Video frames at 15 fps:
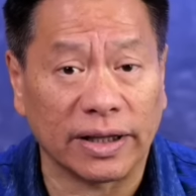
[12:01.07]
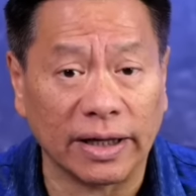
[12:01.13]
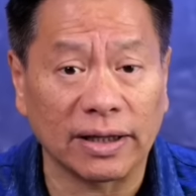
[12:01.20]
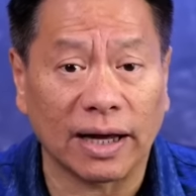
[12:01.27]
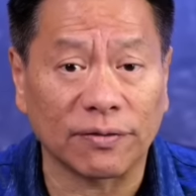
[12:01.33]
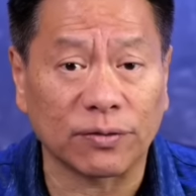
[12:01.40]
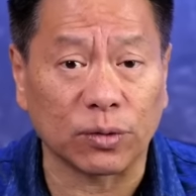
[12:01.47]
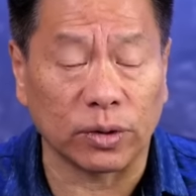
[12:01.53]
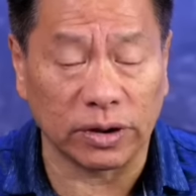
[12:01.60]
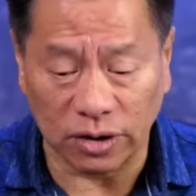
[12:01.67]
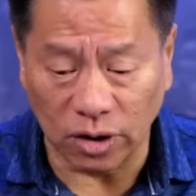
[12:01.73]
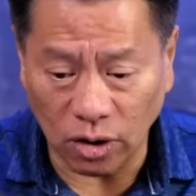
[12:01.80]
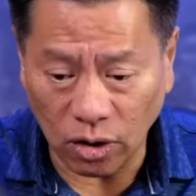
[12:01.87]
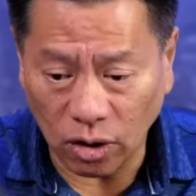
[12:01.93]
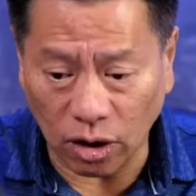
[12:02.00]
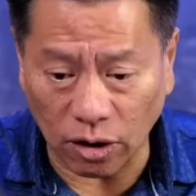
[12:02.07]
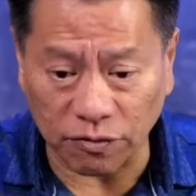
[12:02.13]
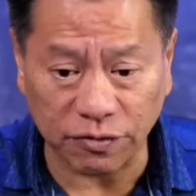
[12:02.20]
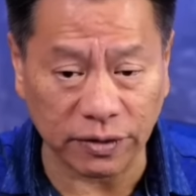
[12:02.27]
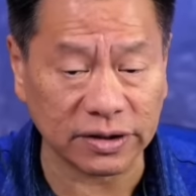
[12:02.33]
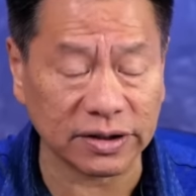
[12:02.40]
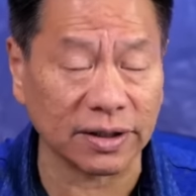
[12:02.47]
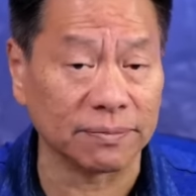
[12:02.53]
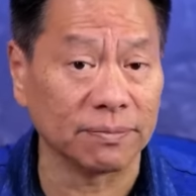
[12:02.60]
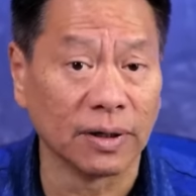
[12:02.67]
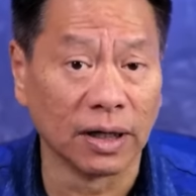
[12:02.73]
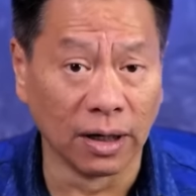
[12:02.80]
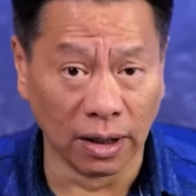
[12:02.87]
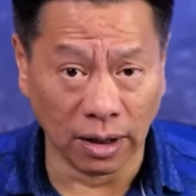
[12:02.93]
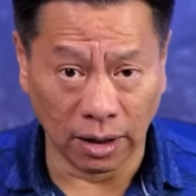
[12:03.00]
And then afterwards, offer
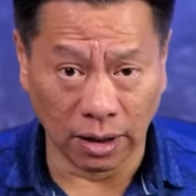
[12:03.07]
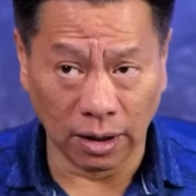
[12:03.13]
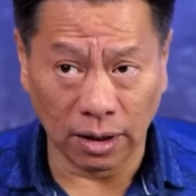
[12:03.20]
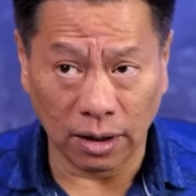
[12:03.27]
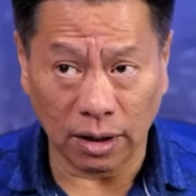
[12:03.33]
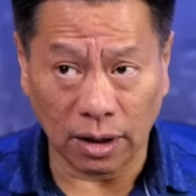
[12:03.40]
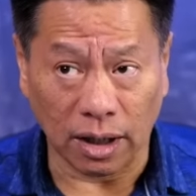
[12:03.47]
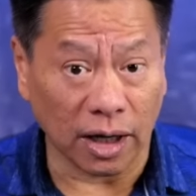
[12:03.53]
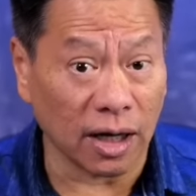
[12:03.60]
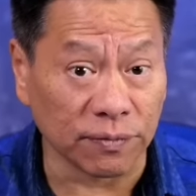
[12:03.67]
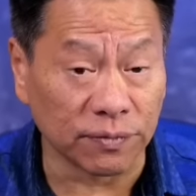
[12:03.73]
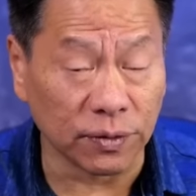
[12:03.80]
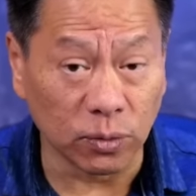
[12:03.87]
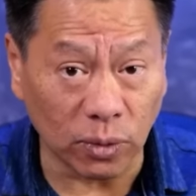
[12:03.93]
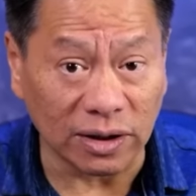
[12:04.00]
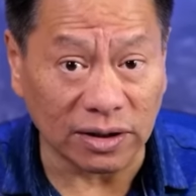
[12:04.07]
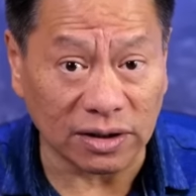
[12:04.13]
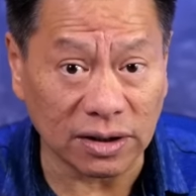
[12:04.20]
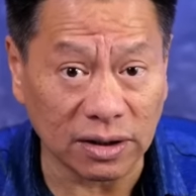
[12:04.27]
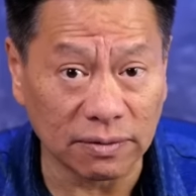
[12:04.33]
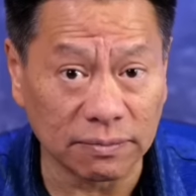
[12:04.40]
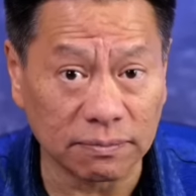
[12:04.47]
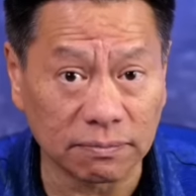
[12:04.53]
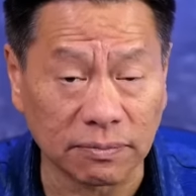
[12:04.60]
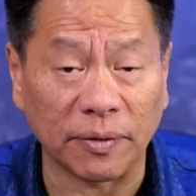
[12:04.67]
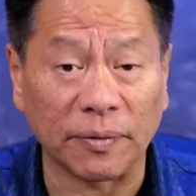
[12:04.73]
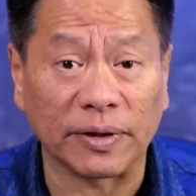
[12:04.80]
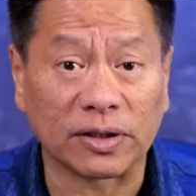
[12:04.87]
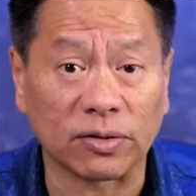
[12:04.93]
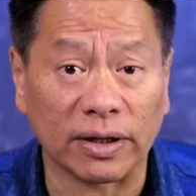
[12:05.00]
some helpful words.
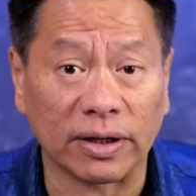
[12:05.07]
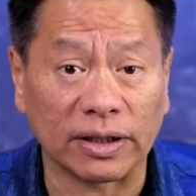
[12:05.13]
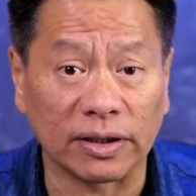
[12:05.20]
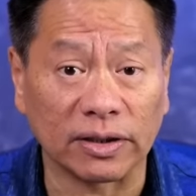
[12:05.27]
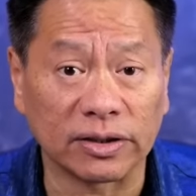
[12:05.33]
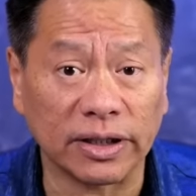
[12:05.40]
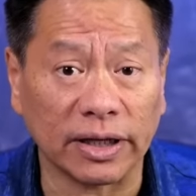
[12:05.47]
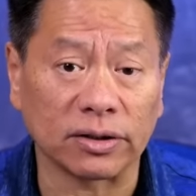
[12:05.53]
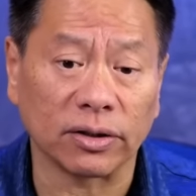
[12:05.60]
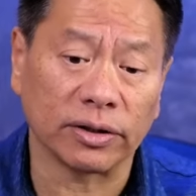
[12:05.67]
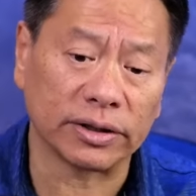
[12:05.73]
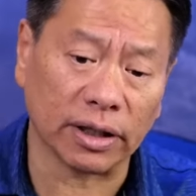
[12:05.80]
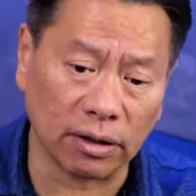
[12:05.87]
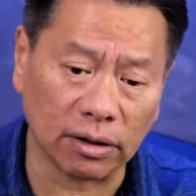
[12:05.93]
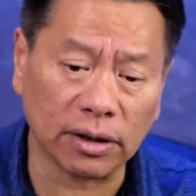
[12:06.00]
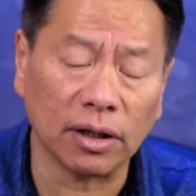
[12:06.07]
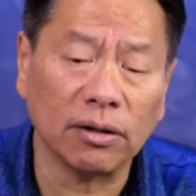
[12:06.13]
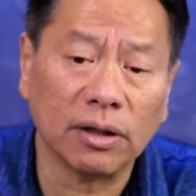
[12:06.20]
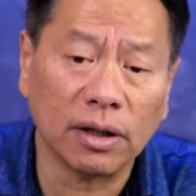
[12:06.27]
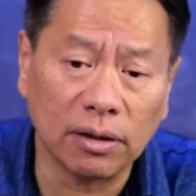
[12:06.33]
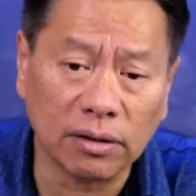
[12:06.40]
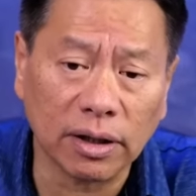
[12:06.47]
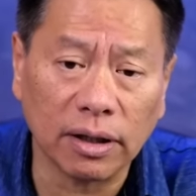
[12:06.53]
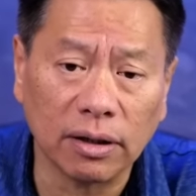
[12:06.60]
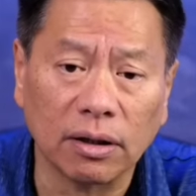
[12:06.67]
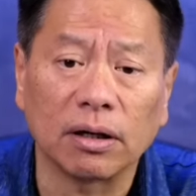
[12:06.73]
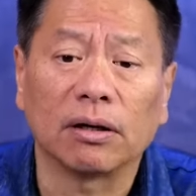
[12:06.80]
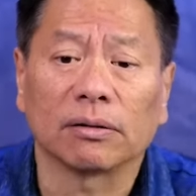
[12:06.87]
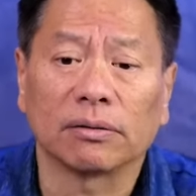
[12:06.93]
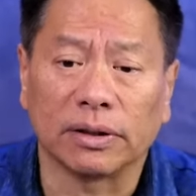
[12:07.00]
Maybe it's the right thing to say. So you say, okay.
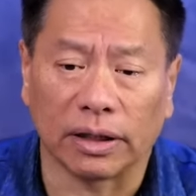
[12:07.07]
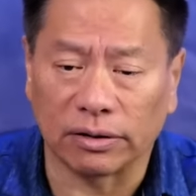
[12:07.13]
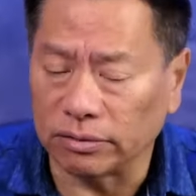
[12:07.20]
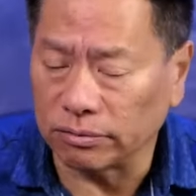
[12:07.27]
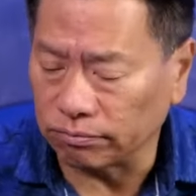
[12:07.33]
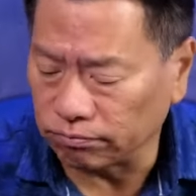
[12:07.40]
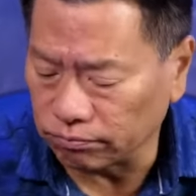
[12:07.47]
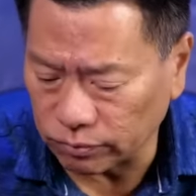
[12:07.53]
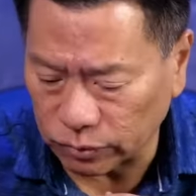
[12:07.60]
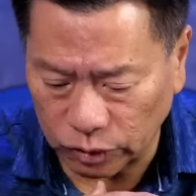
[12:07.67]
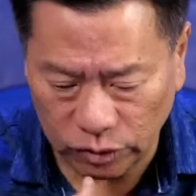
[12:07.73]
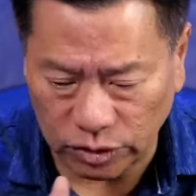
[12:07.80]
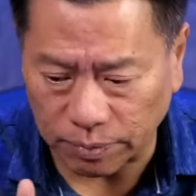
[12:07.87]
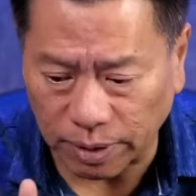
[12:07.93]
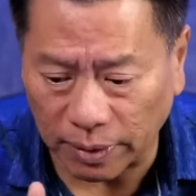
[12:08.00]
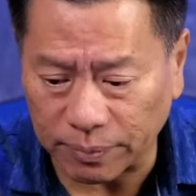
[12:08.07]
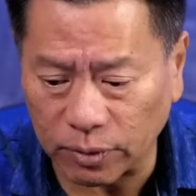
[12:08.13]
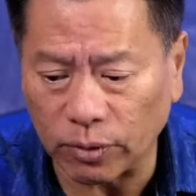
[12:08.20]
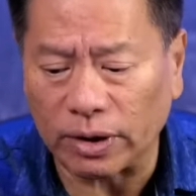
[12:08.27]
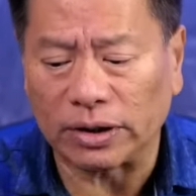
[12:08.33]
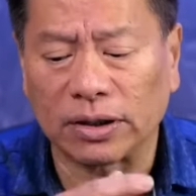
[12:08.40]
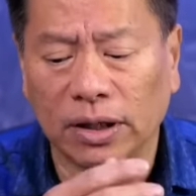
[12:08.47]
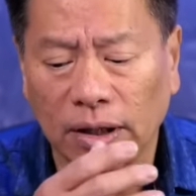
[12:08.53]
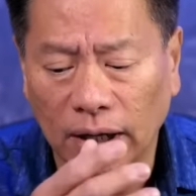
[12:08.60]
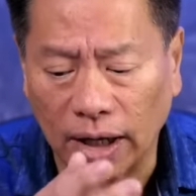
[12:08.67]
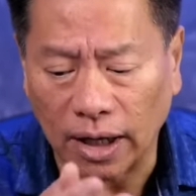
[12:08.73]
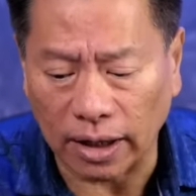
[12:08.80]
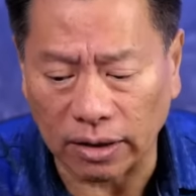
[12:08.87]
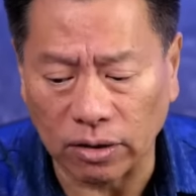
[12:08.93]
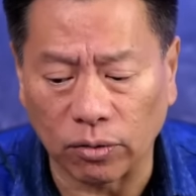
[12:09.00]
Then you use the proper words.
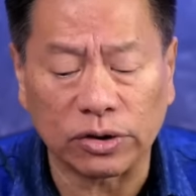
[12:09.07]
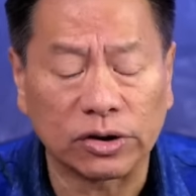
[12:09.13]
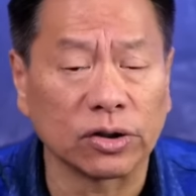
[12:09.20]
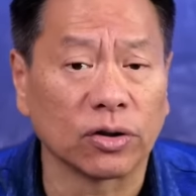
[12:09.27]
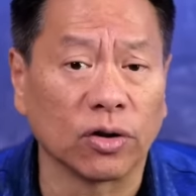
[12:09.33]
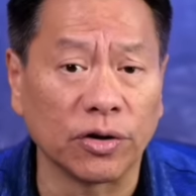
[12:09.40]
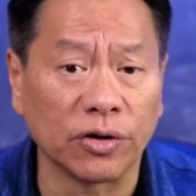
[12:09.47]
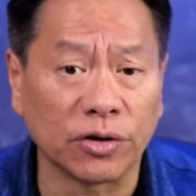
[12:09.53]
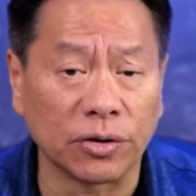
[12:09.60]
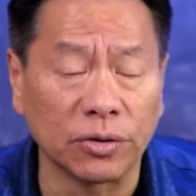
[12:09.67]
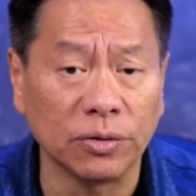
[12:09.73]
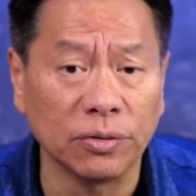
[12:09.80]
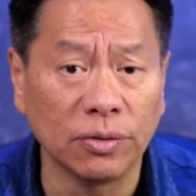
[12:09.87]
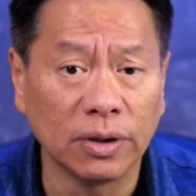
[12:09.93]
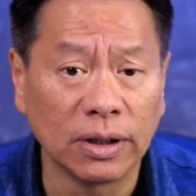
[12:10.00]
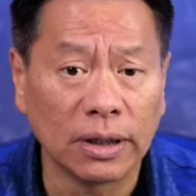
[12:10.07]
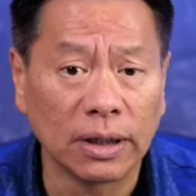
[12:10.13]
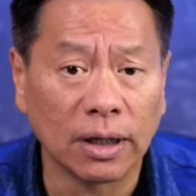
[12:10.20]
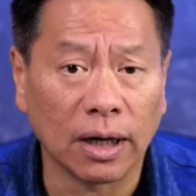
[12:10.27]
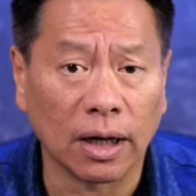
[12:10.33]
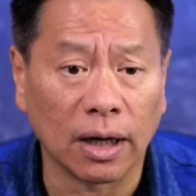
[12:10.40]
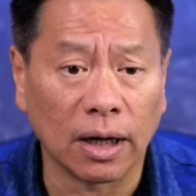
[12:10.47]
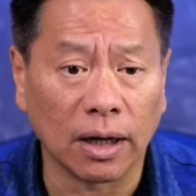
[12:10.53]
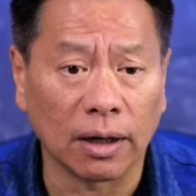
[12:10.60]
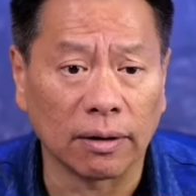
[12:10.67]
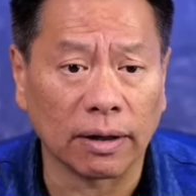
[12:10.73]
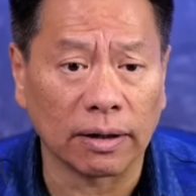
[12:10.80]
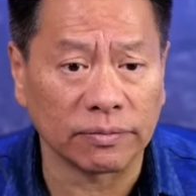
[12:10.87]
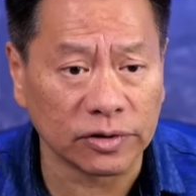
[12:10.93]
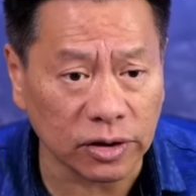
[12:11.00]
I know what you're going through.
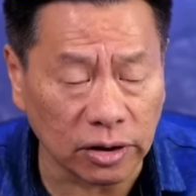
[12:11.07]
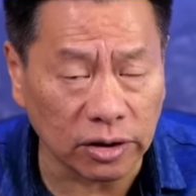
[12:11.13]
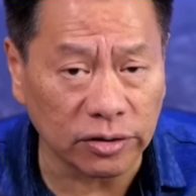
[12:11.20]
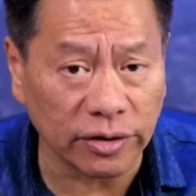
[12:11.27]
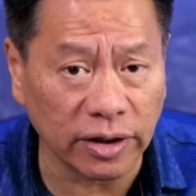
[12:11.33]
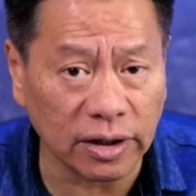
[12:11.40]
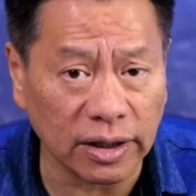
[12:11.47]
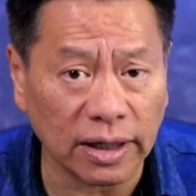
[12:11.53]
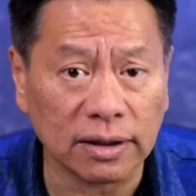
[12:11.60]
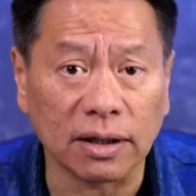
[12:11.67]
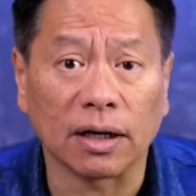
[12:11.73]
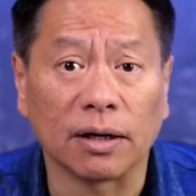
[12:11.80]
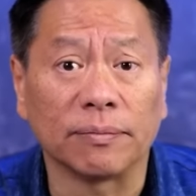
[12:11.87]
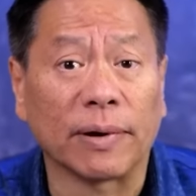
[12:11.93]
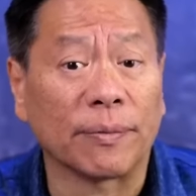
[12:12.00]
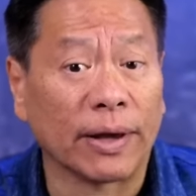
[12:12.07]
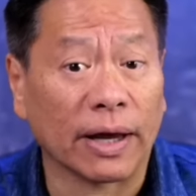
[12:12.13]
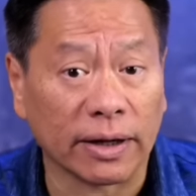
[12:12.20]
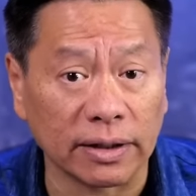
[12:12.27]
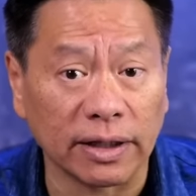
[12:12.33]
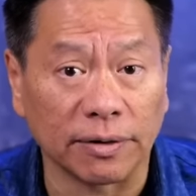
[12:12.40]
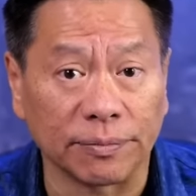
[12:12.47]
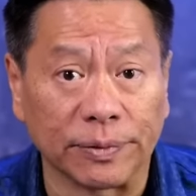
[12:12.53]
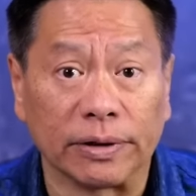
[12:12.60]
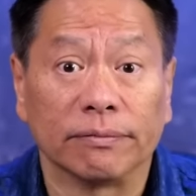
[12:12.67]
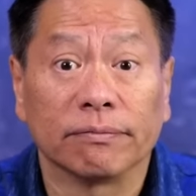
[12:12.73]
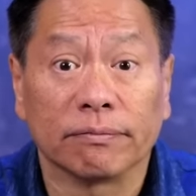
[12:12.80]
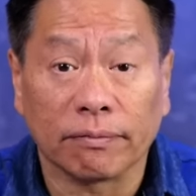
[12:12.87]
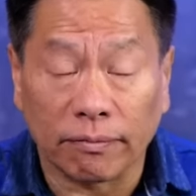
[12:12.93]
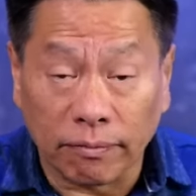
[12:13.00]
I'm sorry to hear that. Maybe I can help you.
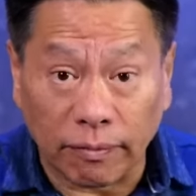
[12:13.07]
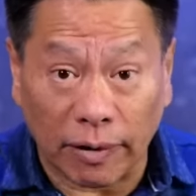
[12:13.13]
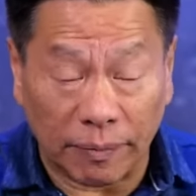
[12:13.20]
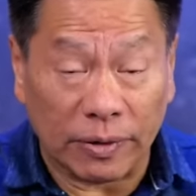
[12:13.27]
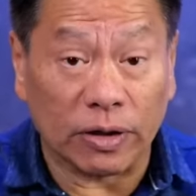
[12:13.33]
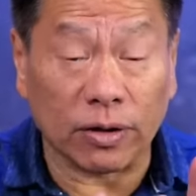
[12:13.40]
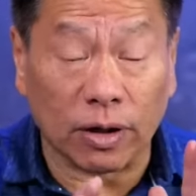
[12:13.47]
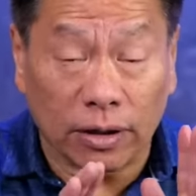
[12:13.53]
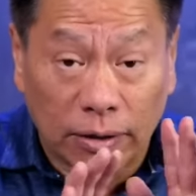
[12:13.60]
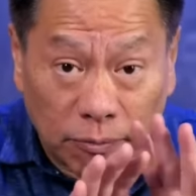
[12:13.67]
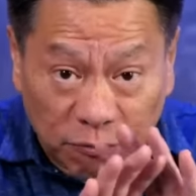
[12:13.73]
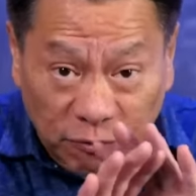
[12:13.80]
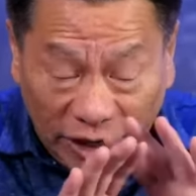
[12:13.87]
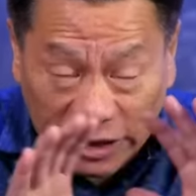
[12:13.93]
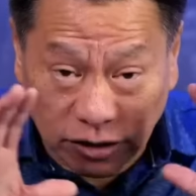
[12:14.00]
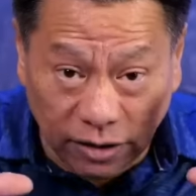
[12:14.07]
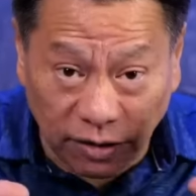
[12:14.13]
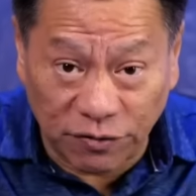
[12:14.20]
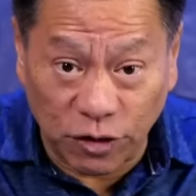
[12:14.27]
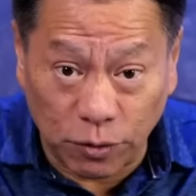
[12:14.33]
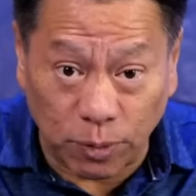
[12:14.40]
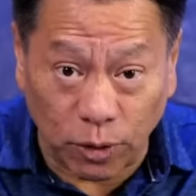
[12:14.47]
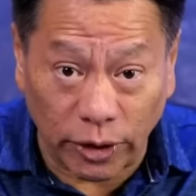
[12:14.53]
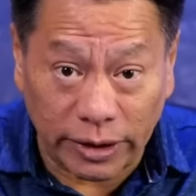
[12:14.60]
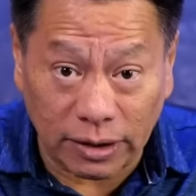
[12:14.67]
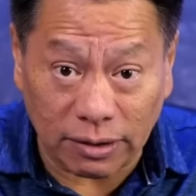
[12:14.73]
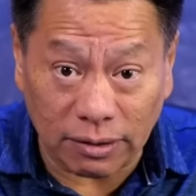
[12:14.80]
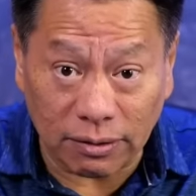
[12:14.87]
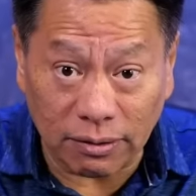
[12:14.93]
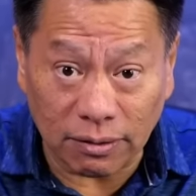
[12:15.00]
Maybe you thought, based on the
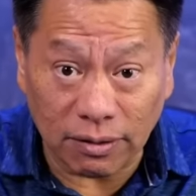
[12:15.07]
viewpoint,